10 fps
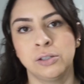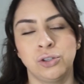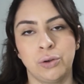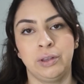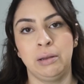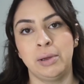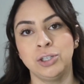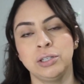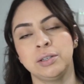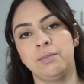So the
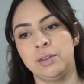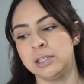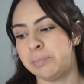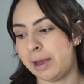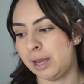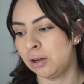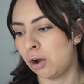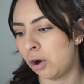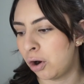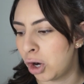dimensions of this bag
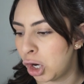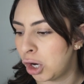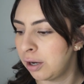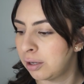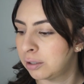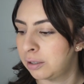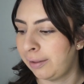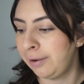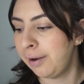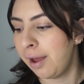are
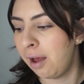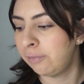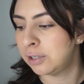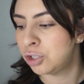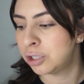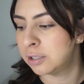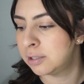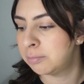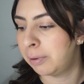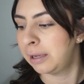nine and a half
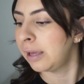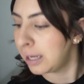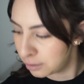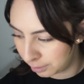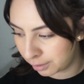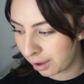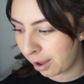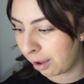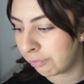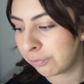inches by 18 and a
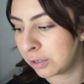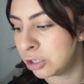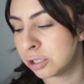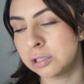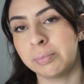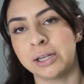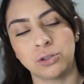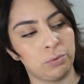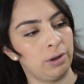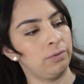half inches by
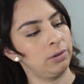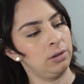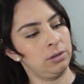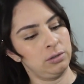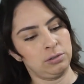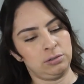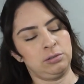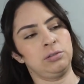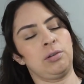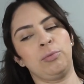12.
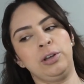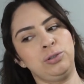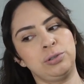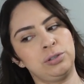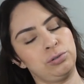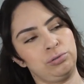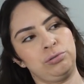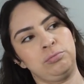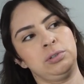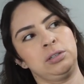So I'm going to
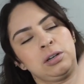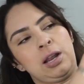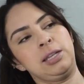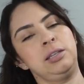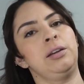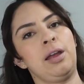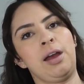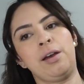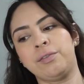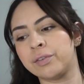assume 19 and a
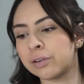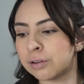half,